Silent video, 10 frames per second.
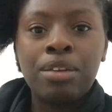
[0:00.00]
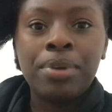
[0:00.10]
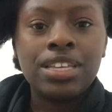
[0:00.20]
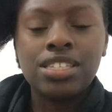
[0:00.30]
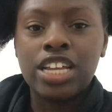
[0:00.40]

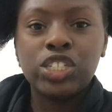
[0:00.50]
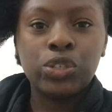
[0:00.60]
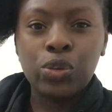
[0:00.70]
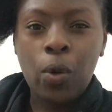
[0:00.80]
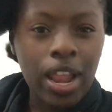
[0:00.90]
is such
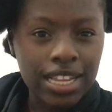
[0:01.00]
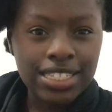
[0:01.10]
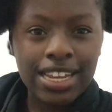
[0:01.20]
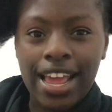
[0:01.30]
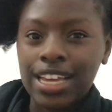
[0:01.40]
good
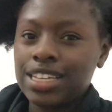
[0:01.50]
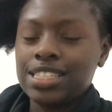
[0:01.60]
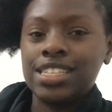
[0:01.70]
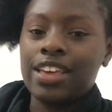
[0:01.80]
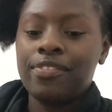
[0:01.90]
quality. Like,
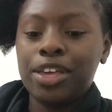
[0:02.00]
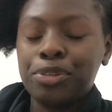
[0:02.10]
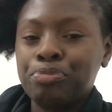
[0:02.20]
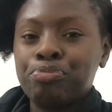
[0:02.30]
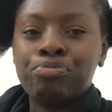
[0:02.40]
it's
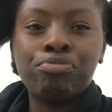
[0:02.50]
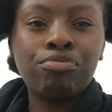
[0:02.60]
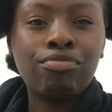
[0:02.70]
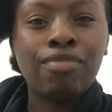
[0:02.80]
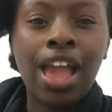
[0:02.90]
giving
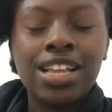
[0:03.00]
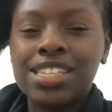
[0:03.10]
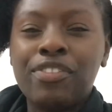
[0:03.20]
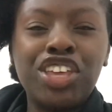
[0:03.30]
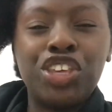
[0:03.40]

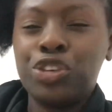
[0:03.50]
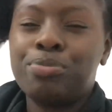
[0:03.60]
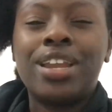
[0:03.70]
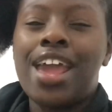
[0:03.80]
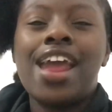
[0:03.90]
human hair.